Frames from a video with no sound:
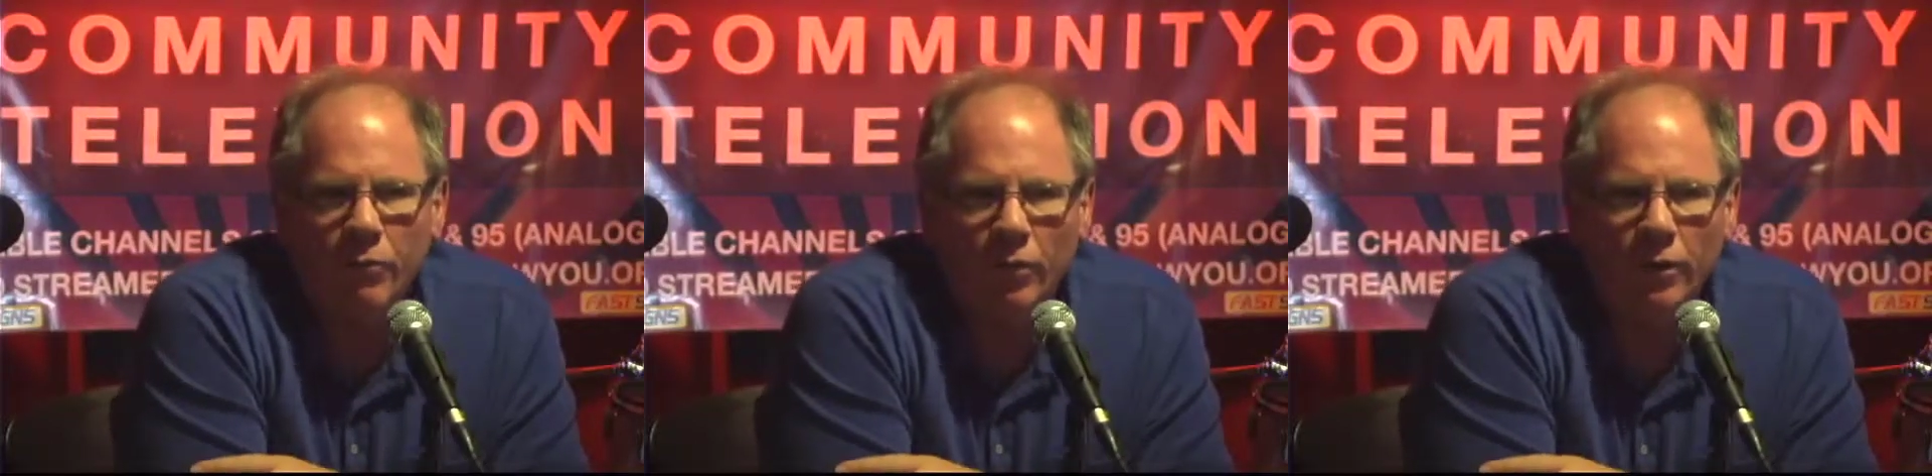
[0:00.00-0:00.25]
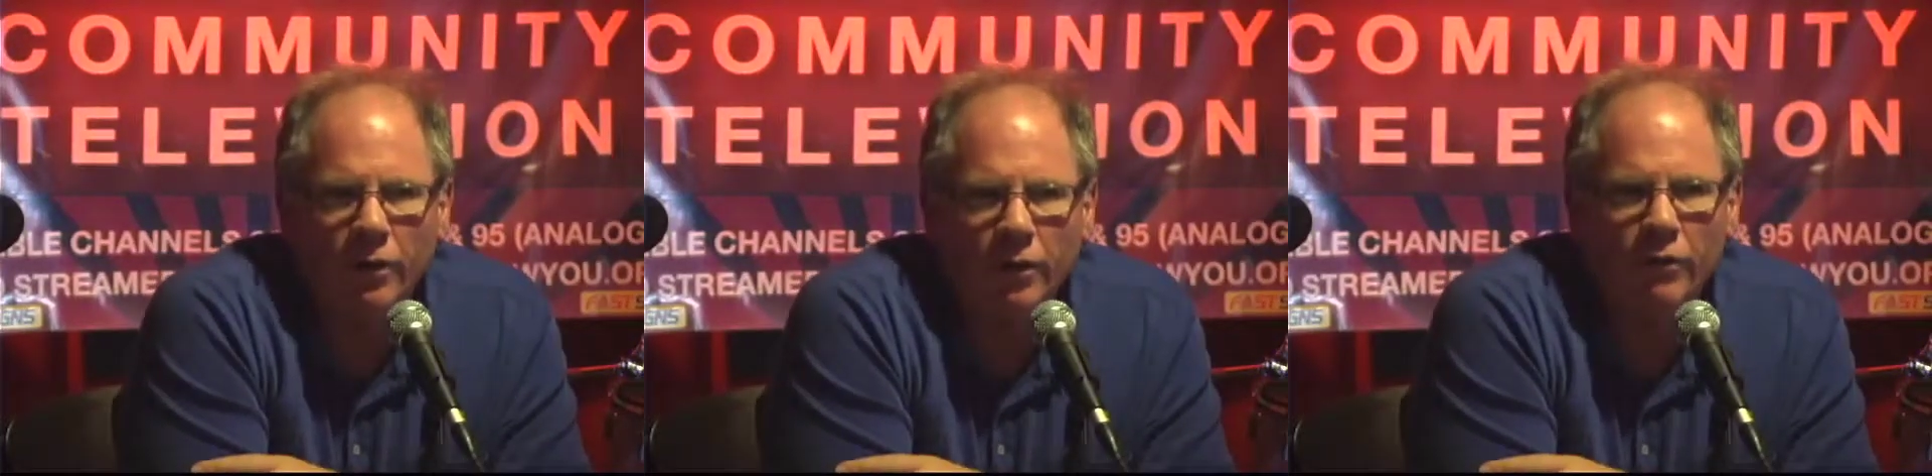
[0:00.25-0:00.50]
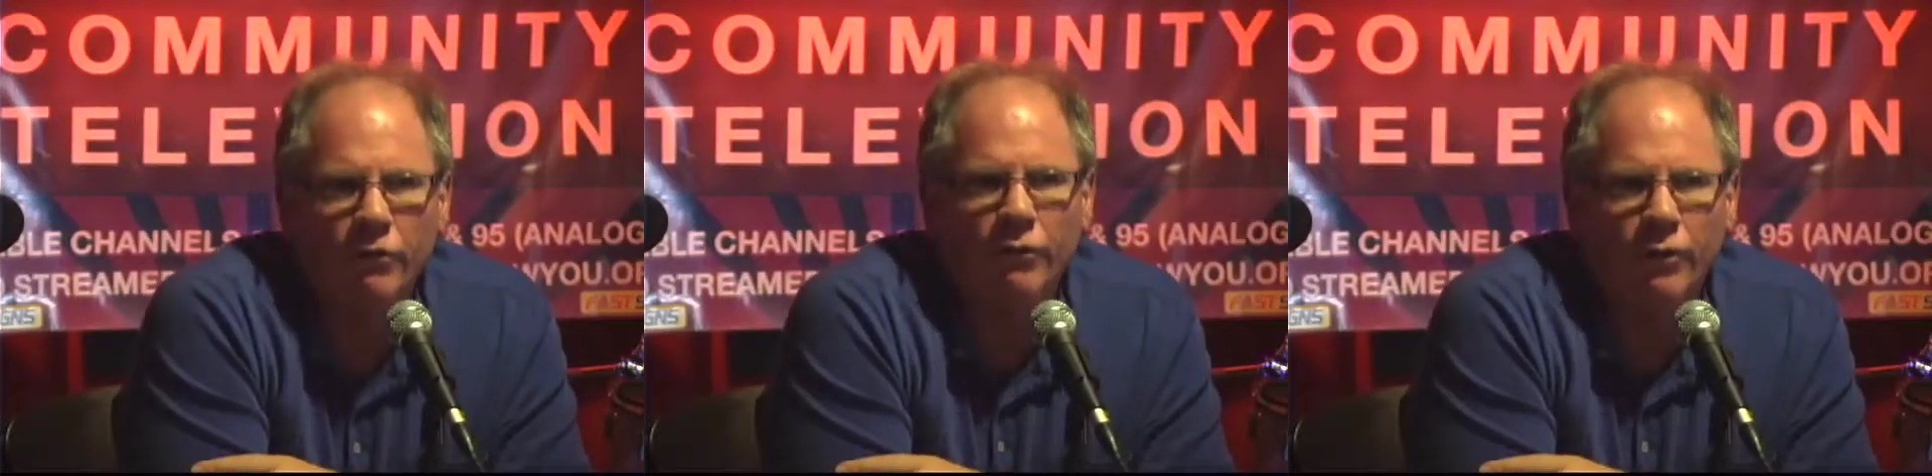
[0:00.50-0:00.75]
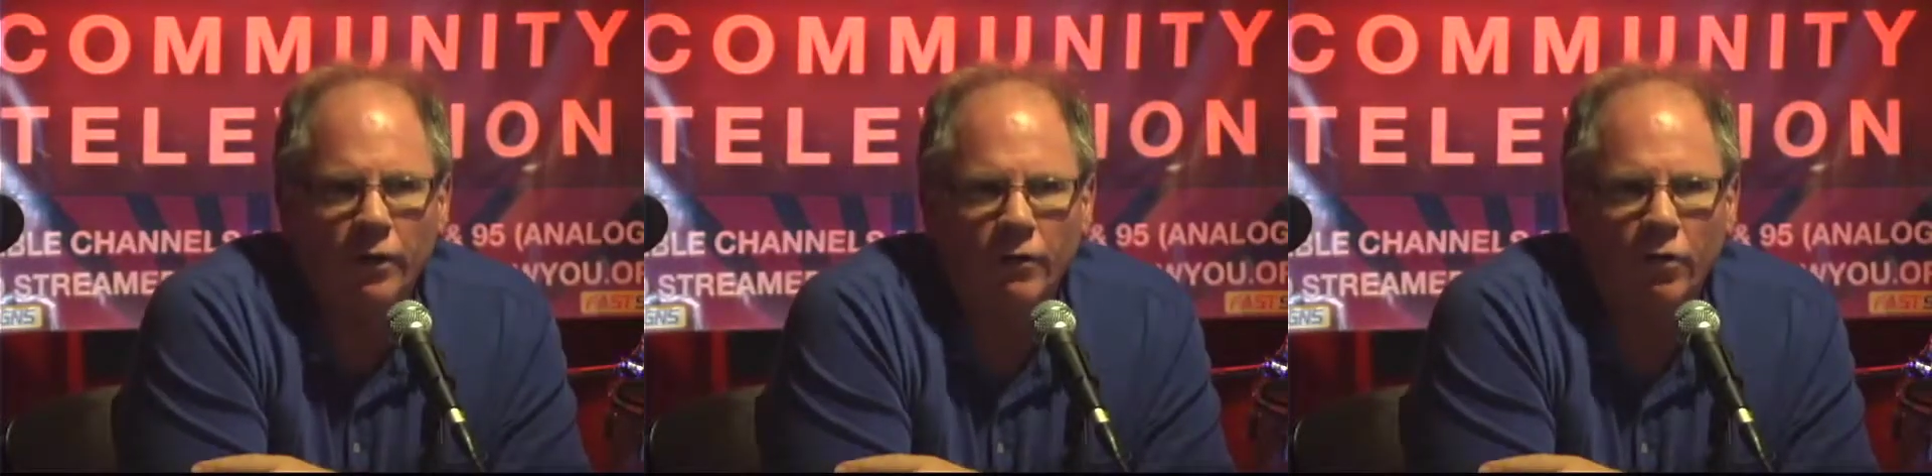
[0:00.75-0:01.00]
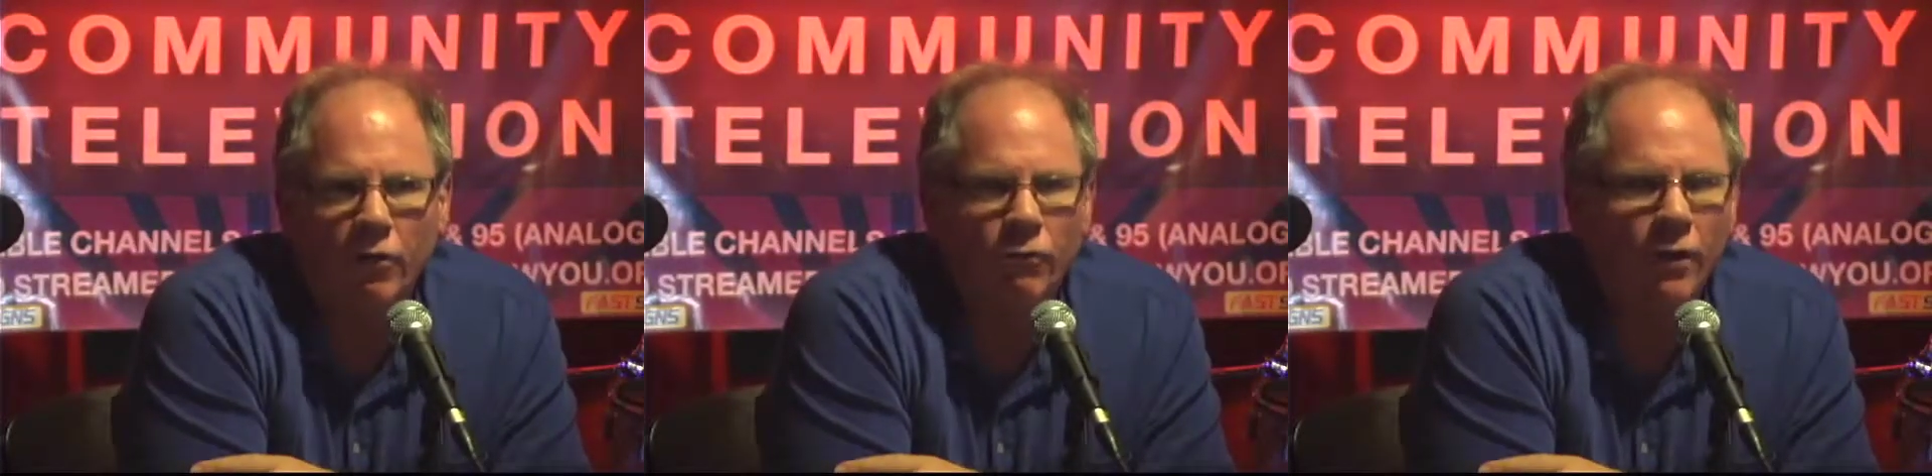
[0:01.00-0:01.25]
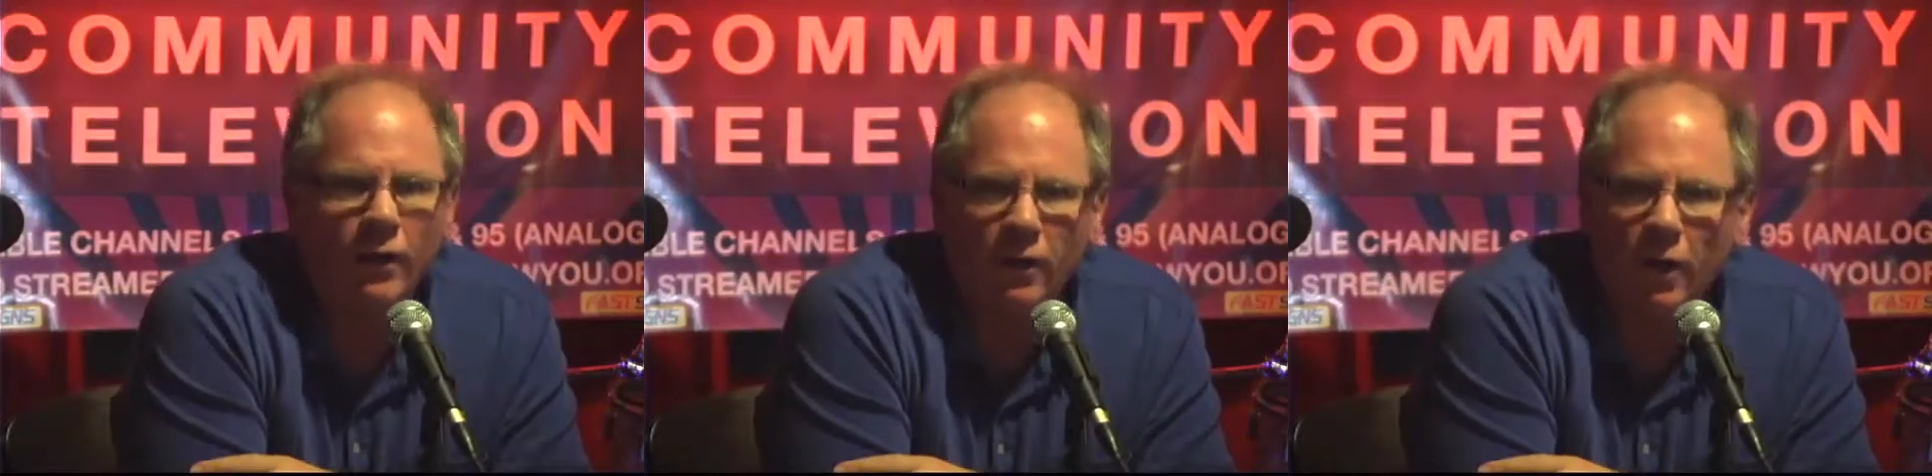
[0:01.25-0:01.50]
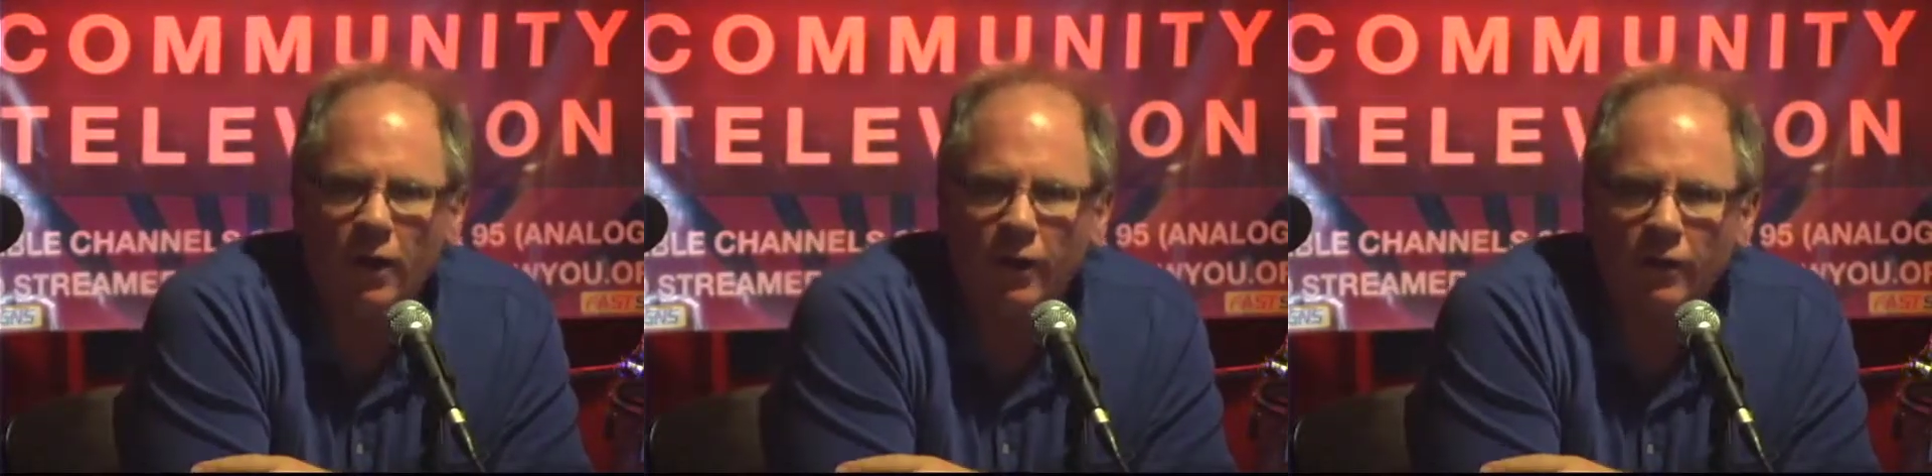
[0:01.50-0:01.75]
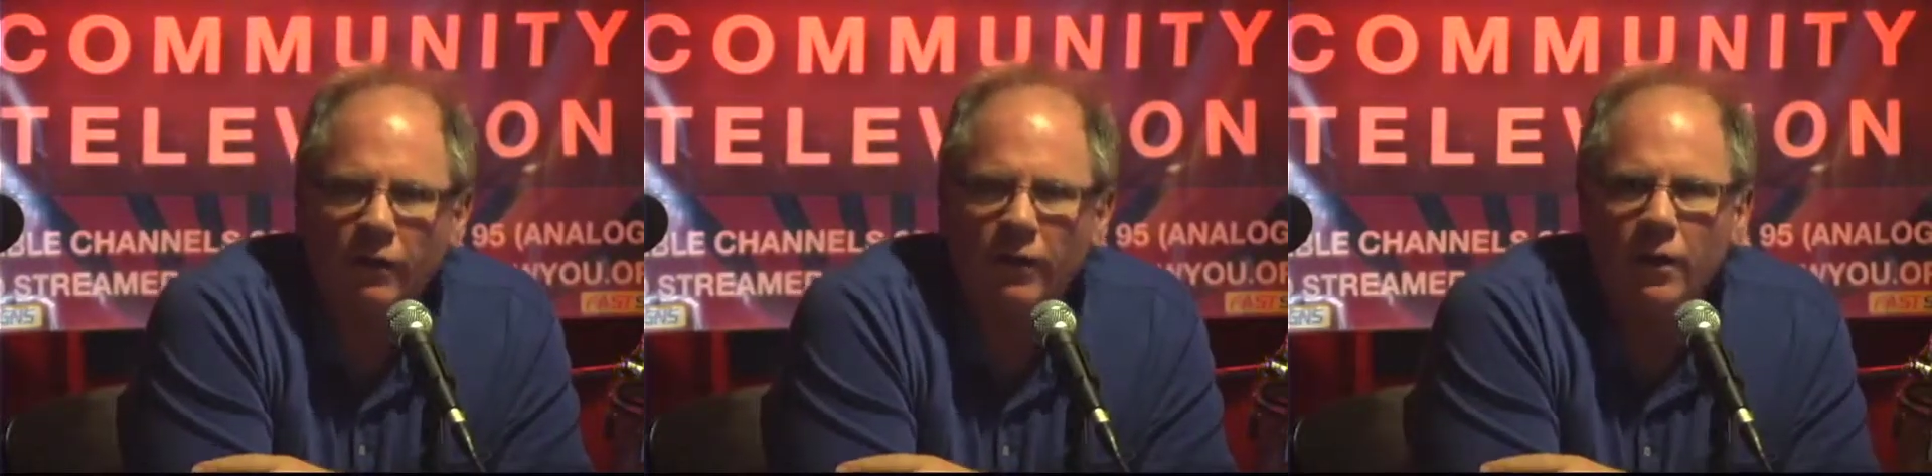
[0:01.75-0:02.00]
Court history, called Red
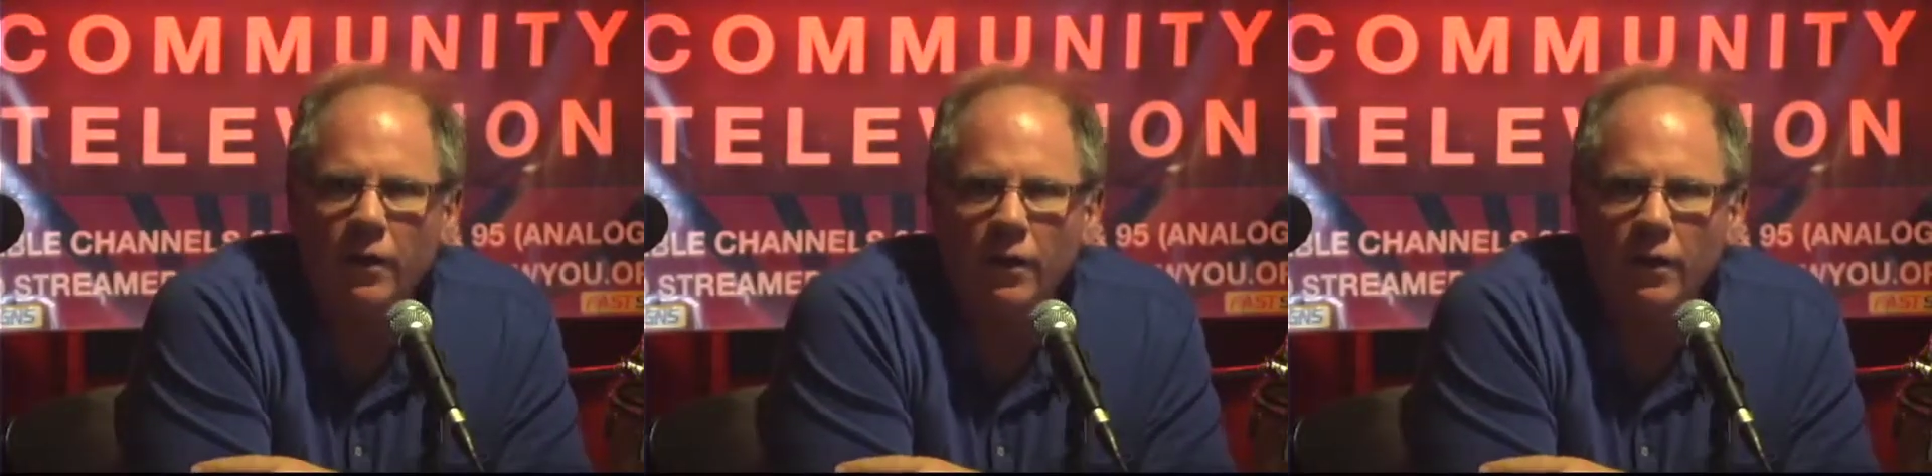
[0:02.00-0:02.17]
Lion